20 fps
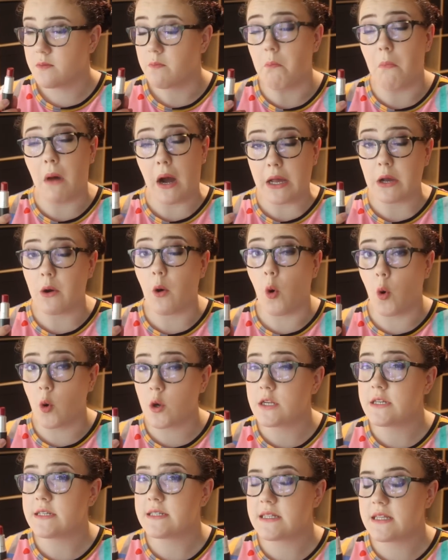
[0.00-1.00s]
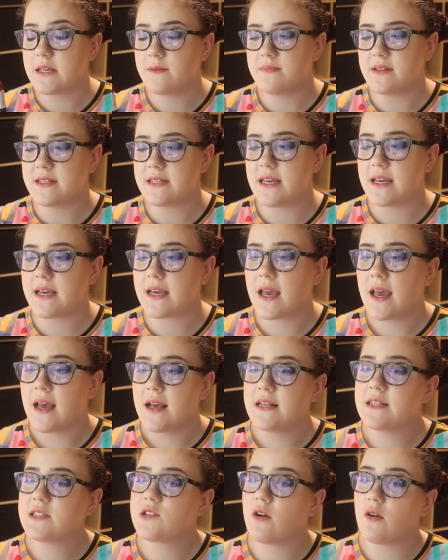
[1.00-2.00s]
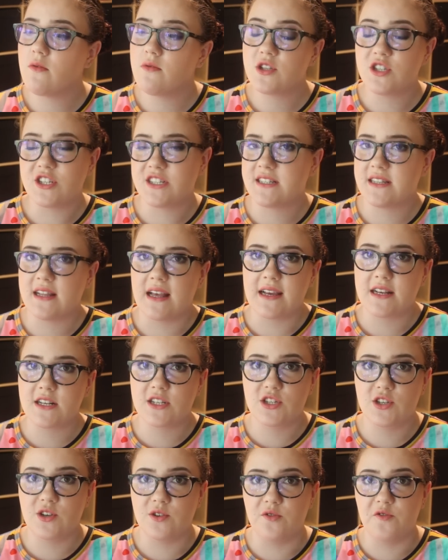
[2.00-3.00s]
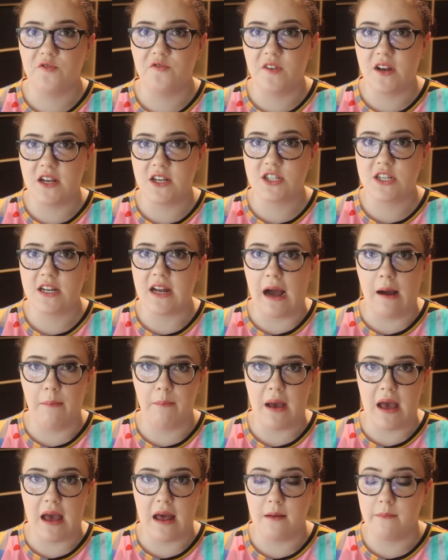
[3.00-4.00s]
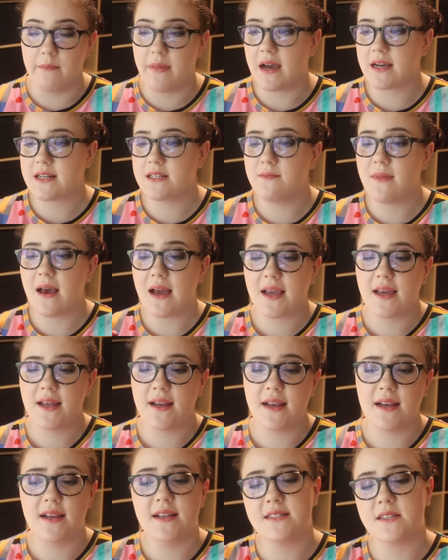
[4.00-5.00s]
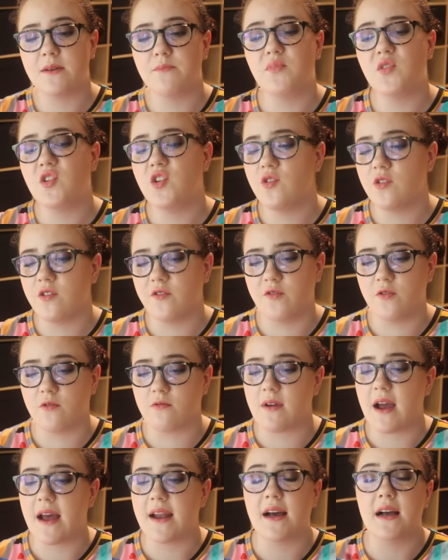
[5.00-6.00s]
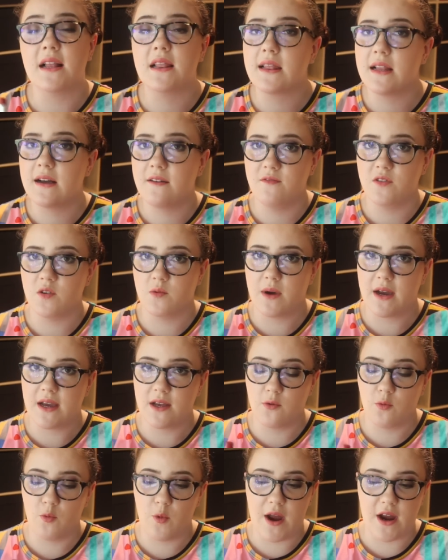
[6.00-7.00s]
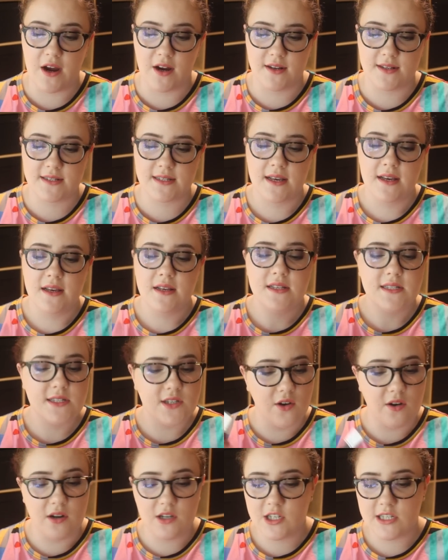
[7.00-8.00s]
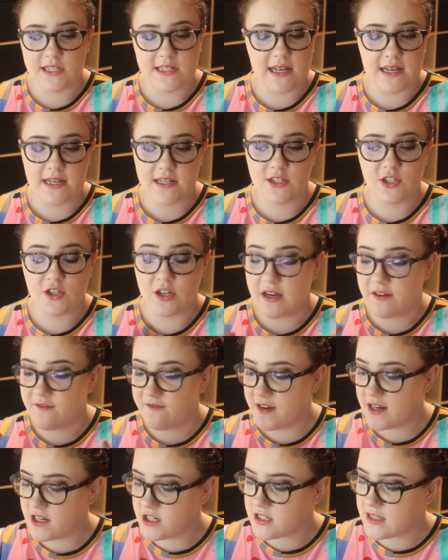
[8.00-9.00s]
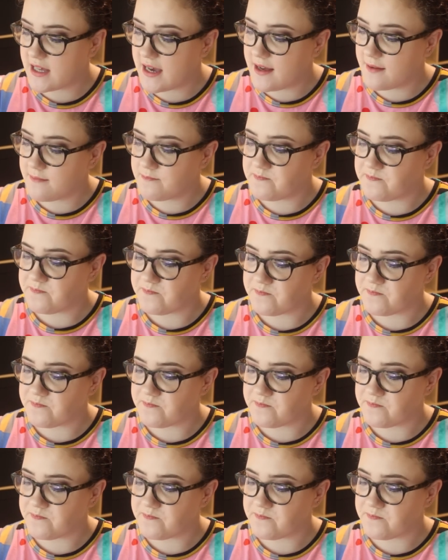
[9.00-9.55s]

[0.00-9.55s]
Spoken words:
my oldest lipstick, so I would just like to finish it up and back to MAC it. It is a beautiful red. I love the way it wears, so I just like to try and finish that.